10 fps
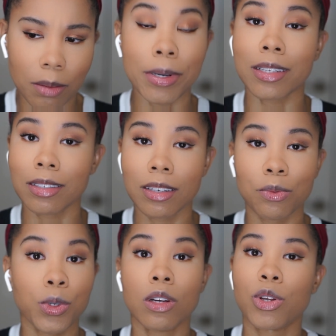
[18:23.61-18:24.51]
But
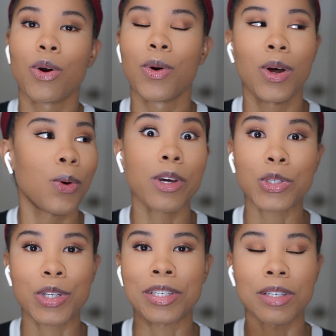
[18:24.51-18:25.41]
we also
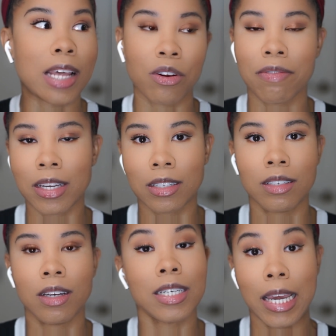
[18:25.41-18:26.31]
didn't
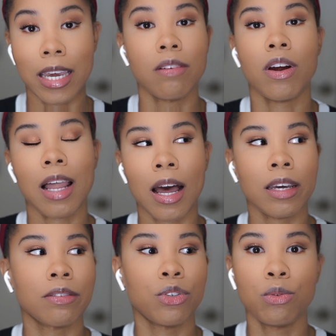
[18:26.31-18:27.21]
sacrifice a decade of our
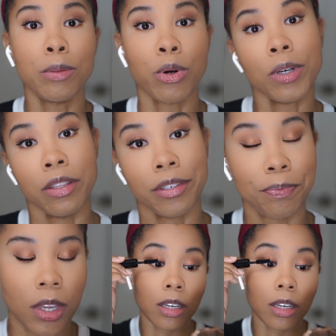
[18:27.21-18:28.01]
lives to be broke either.